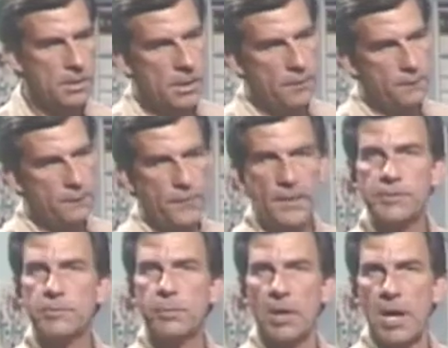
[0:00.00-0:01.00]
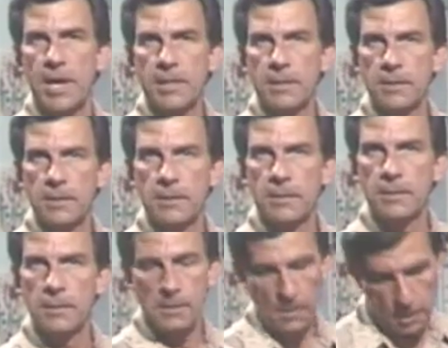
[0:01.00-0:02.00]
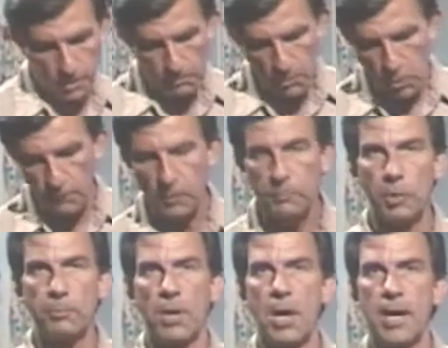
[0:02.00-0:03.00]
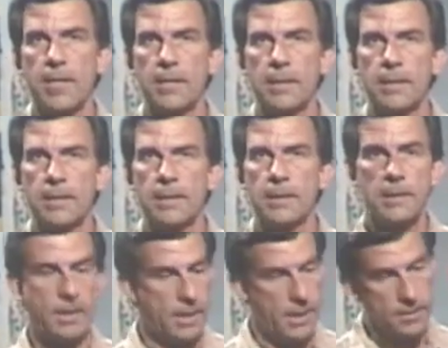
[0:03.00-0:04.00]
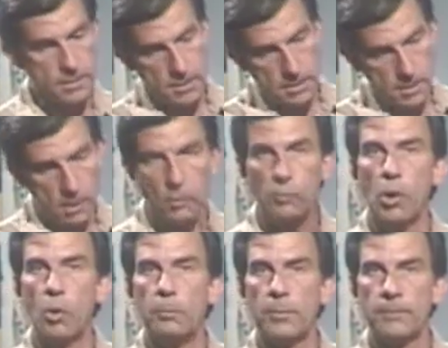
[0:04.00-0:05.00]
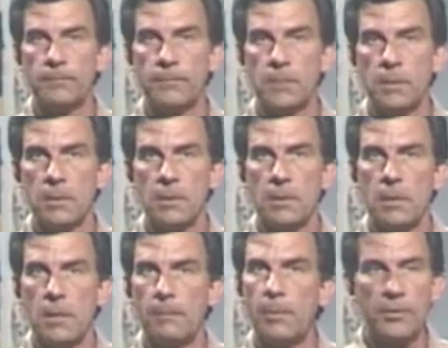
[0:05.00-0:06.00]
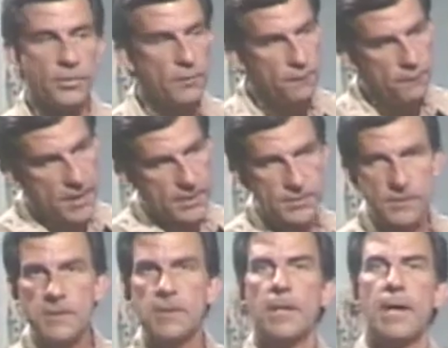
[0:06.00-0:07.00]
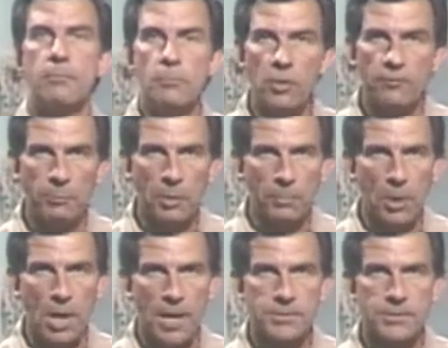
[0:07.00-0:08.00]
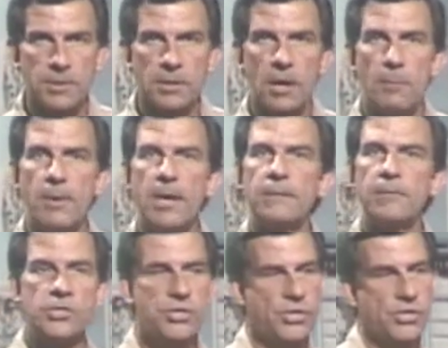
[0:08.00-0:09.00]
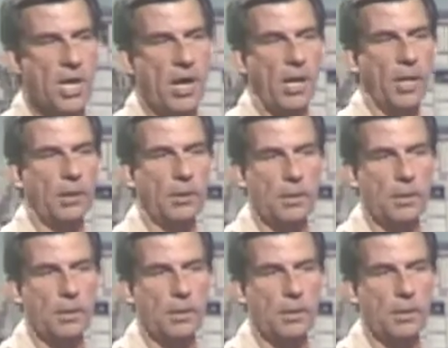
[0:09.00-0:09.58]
a fixed block, a movable block, and a rope. Now, both the fixed and movable blocks are made of a shell